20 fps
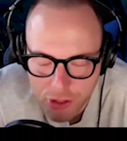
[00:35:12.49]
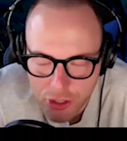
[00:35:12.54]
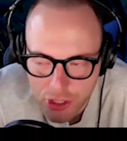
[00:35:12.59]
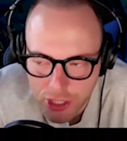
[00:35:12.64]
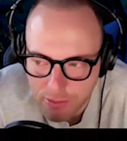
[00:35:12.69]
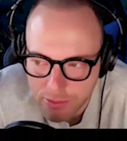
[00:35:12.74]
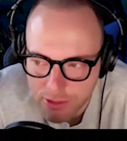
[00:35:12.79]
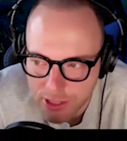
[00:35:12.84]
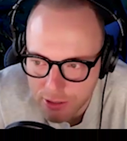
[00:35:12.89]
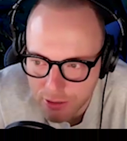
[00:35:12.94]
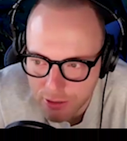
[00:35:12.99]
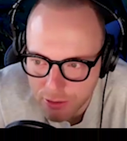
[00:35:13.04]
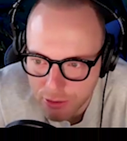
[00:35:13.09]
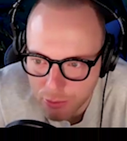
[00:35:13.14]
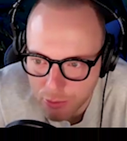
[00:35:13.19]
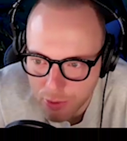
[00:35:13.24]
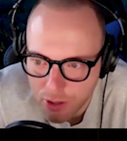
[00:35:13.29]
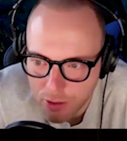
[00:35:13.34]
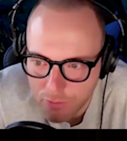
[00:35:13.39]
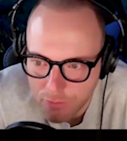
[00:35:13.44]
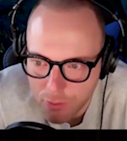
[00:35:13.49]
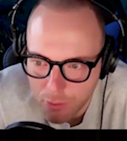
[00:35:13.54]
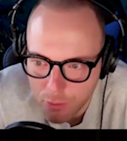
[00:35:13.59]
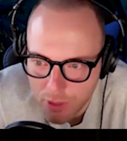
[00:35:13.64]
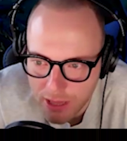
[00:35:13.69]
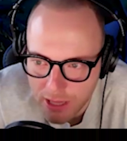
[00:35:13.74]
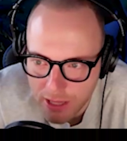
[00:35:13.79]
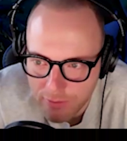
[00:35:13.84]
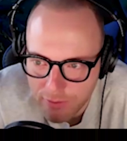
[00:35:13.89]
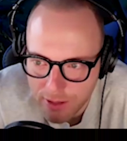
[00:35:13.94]
shapes a lot of the world that
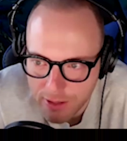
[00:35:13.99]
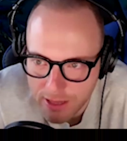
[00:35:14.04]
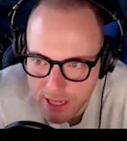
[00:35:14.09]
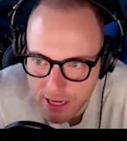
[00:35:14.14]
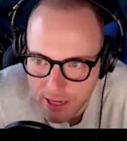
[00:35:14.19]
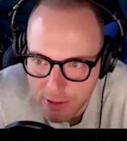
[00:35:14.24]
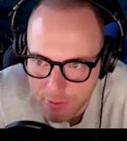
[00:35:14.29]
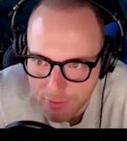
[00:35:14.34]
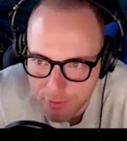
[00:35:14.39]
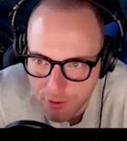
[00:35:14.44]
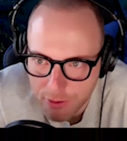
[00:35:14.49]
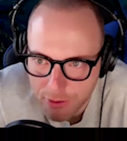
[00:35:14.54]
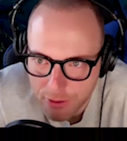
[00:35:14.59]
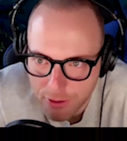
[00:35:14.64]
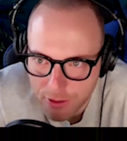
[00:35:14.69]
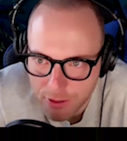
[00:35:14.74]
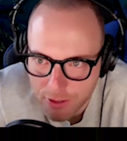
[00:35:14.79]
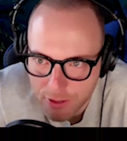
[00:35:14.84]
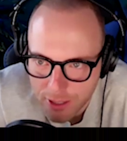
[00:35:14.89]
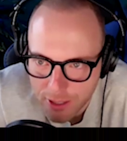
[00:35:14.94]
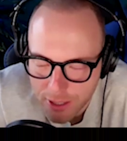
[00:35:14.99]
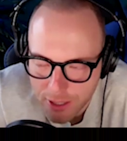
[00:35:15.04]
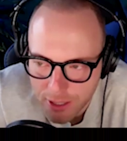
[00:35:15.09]
we live in now. We've got a